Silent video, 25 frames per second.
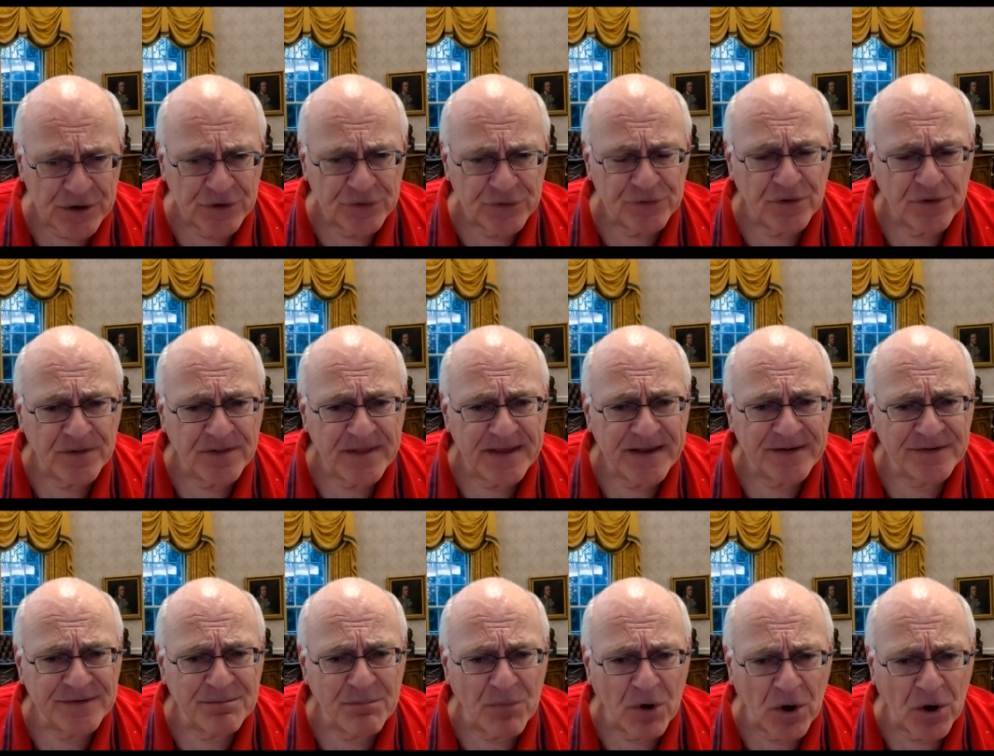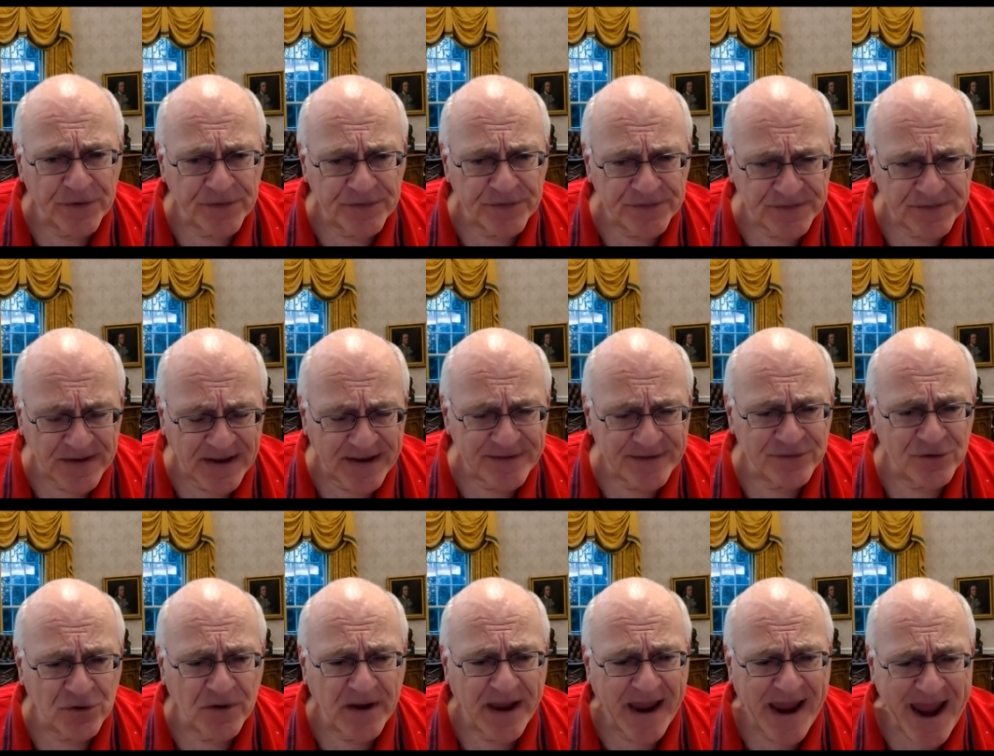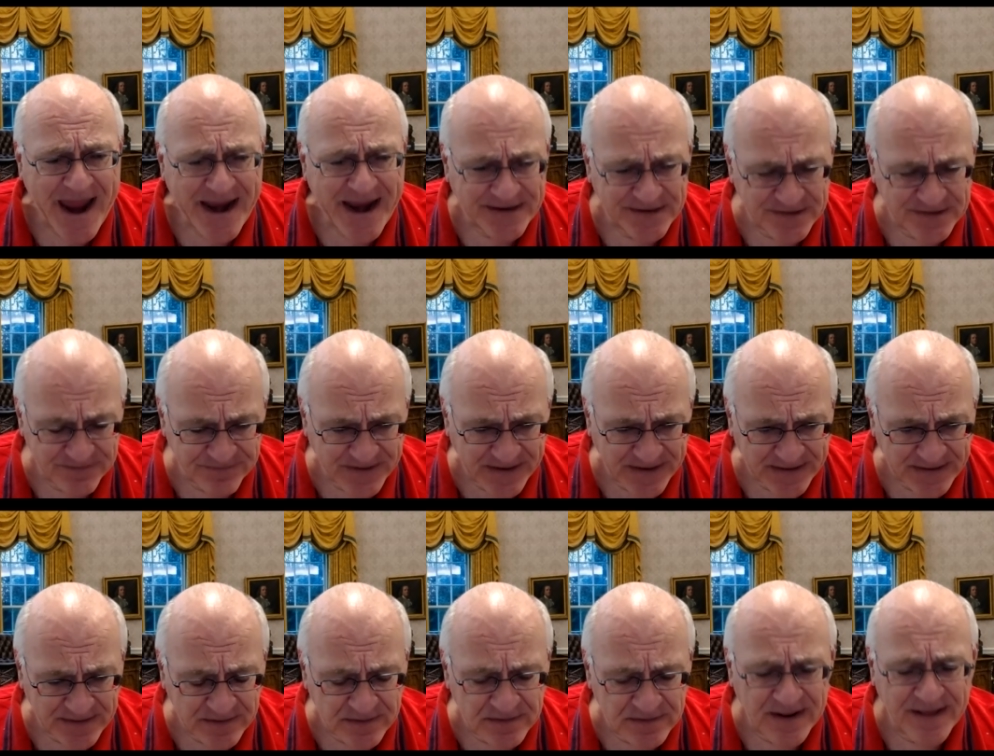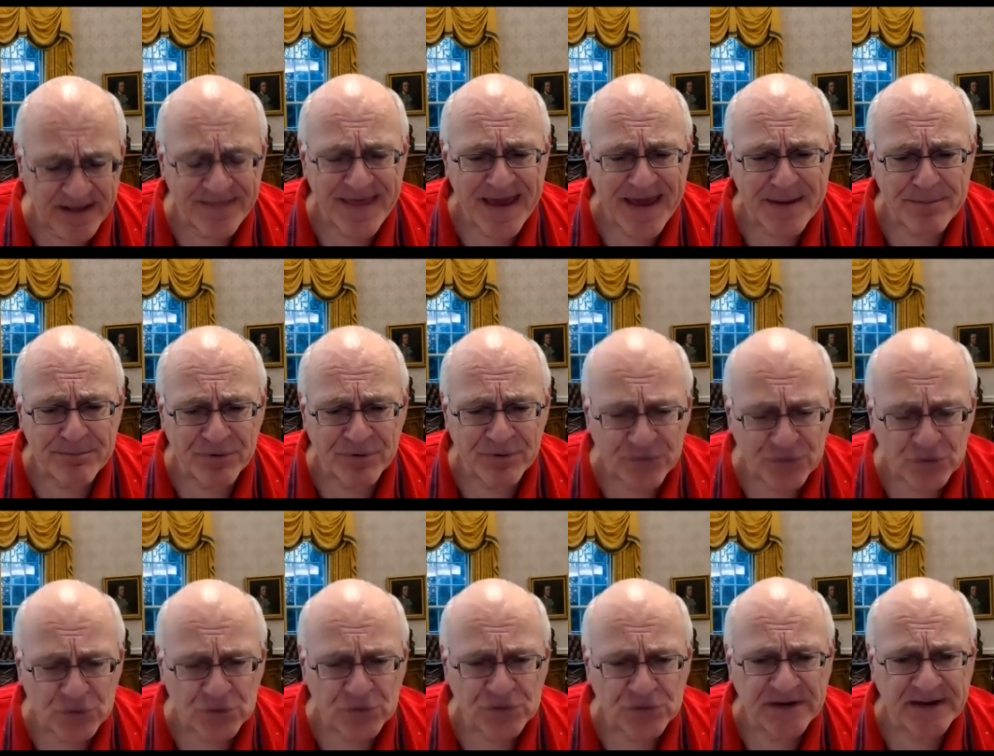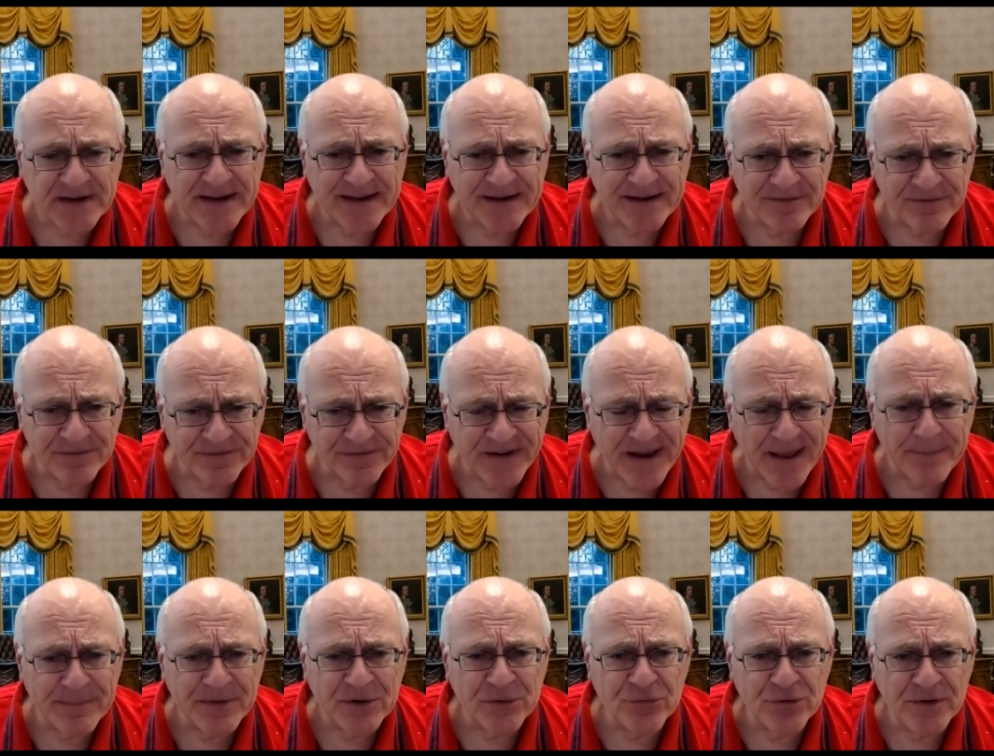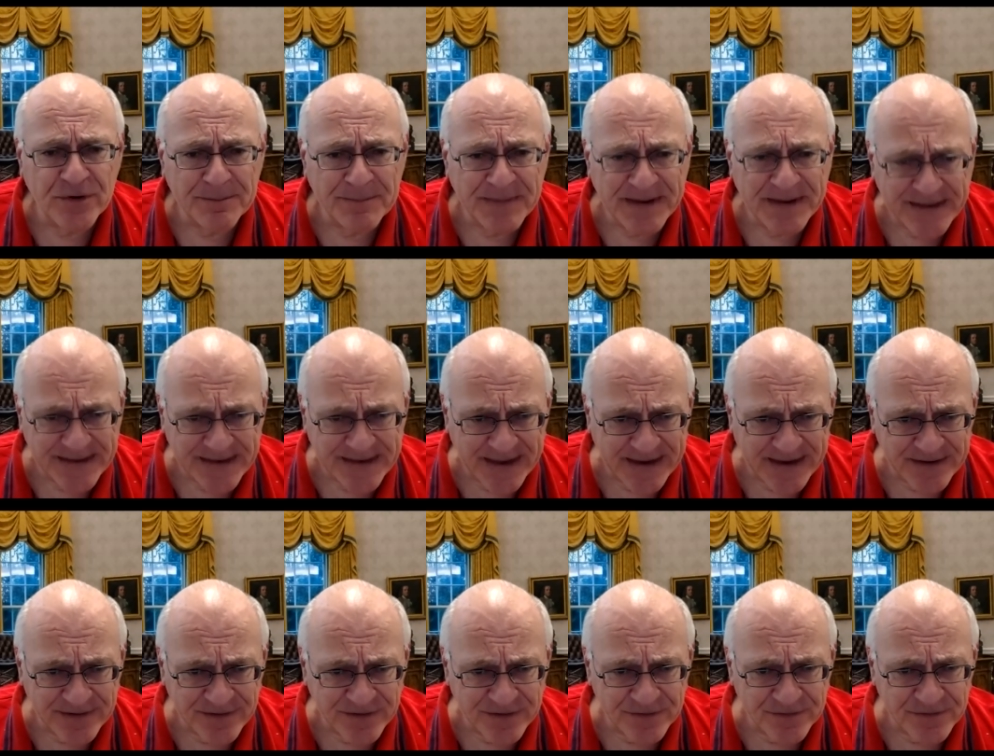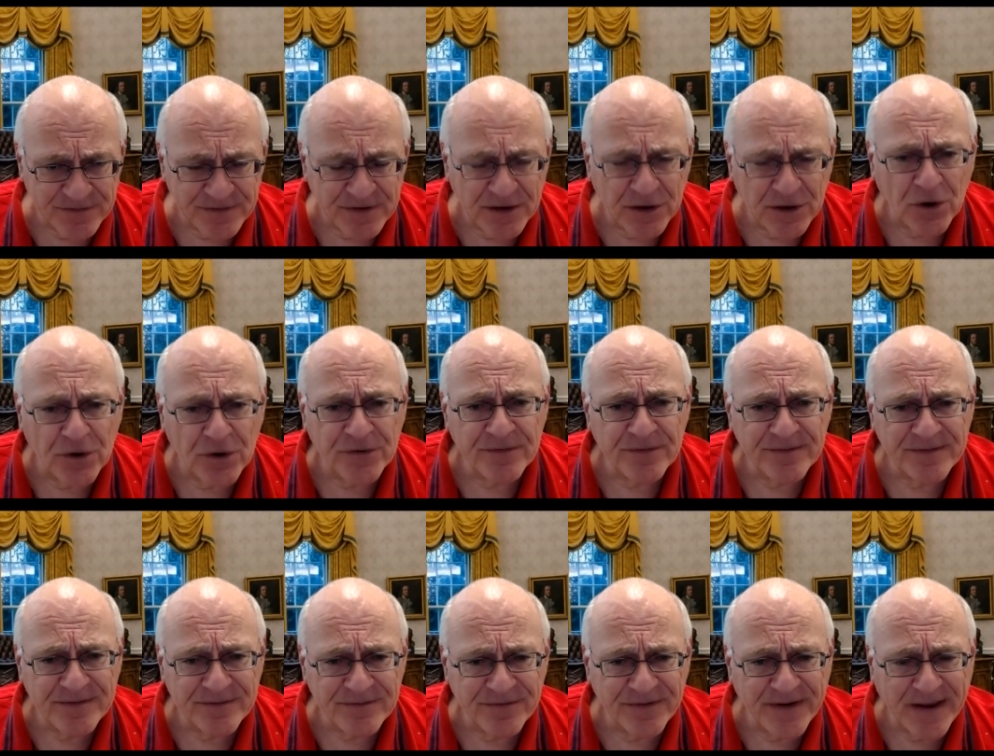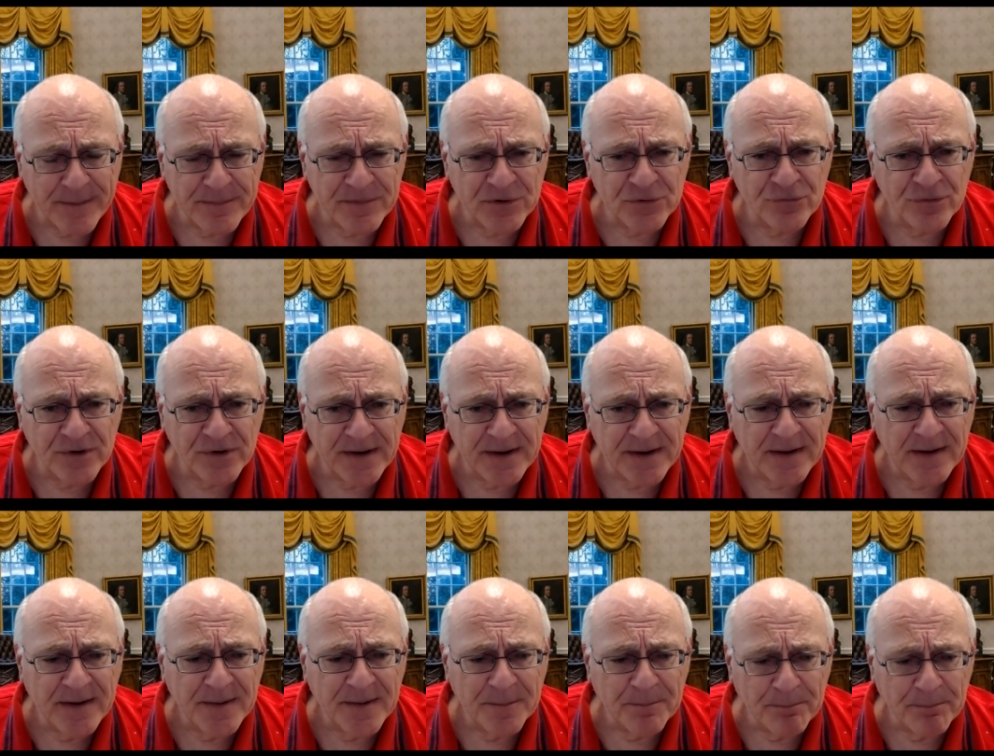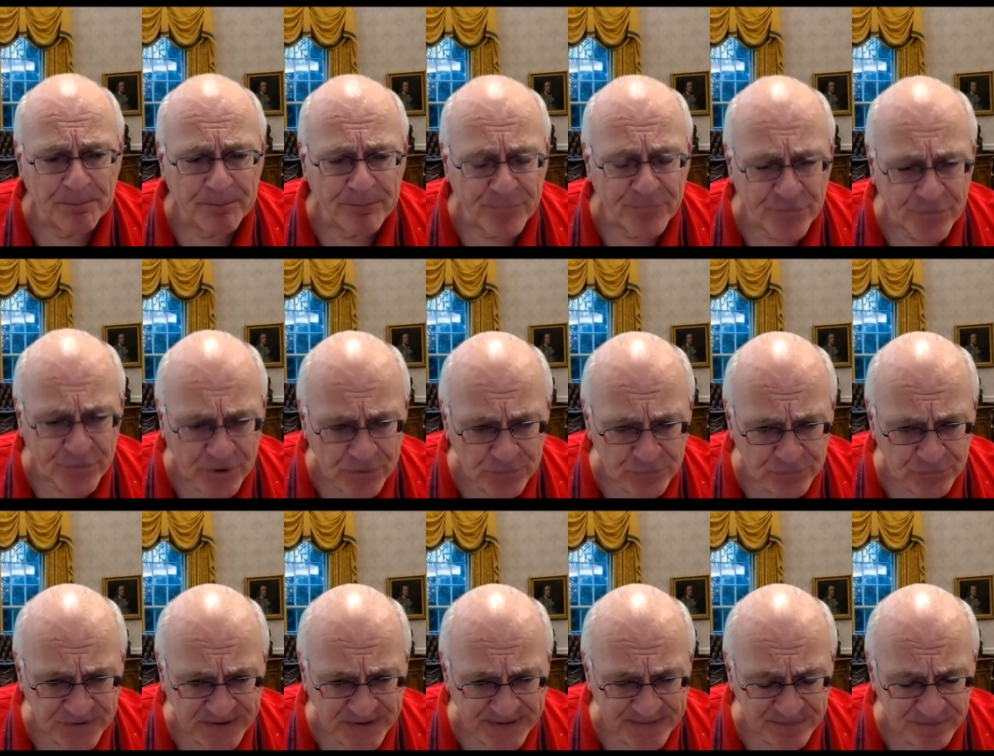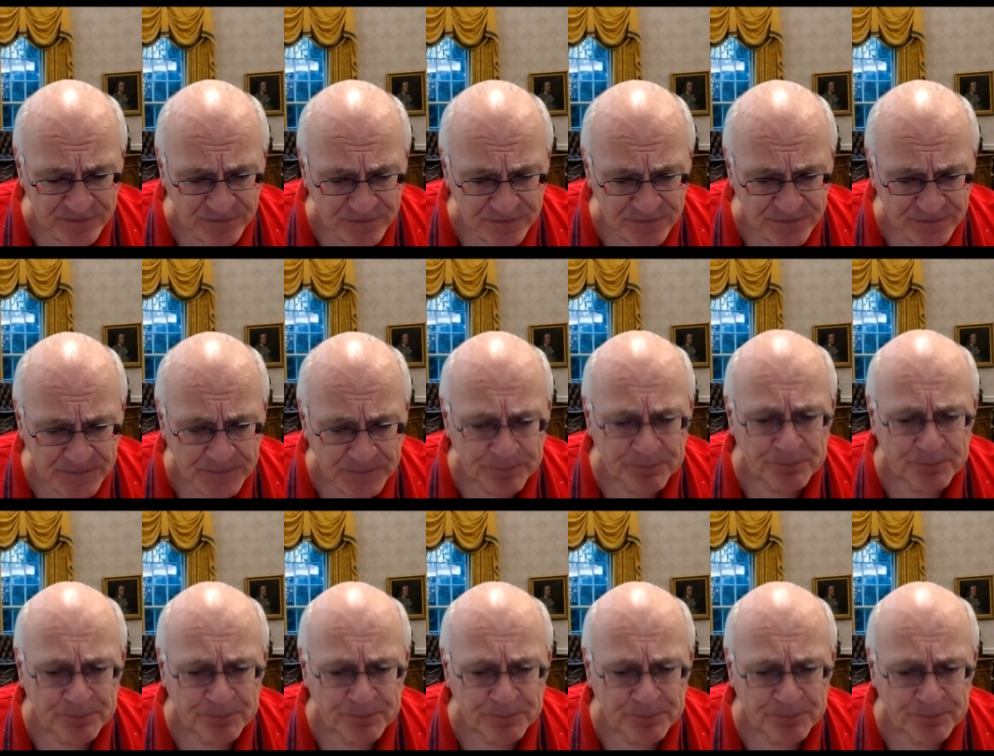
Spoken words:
So these monocytes are activated and they're producing inflammatory mediators, a lot of inflammatory proteins.